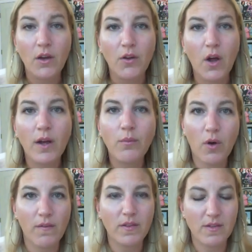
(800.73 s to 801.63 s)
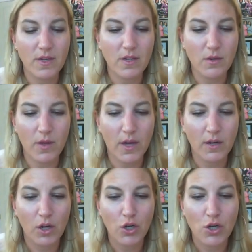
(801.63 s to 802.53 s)
Nonprofits need to do
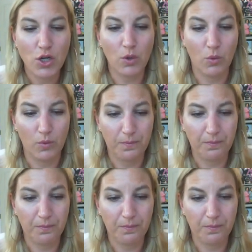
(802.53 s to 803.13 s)
that too.